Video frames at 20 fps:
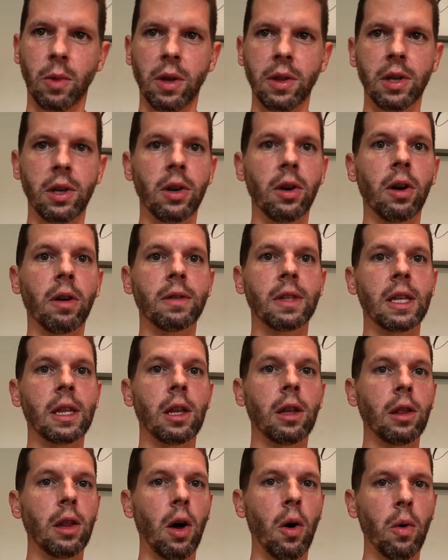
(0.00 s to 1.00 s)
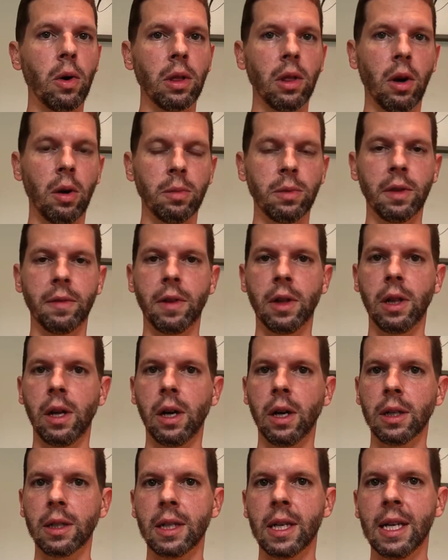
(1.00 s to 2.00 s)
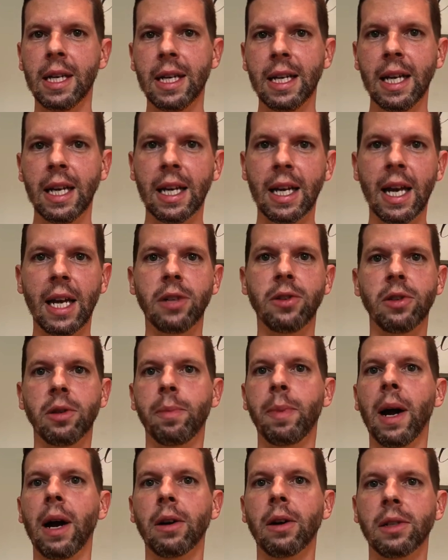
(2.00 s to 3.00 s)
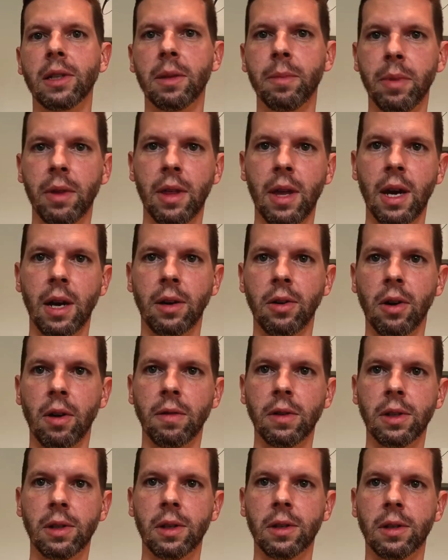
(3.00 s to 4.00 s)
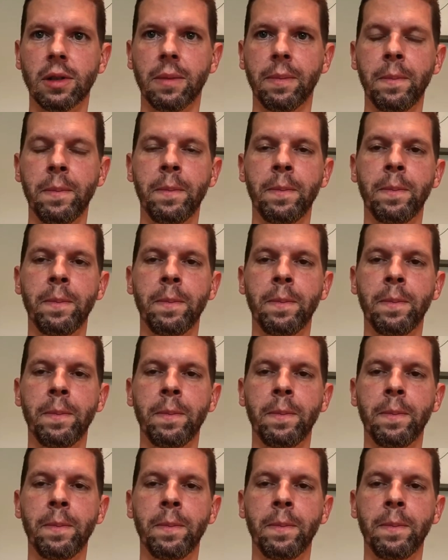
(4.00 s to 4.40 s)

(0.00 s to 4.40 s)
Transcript: while the nerves in the lower lobes of the lungs engage the parasympathetic nervous system.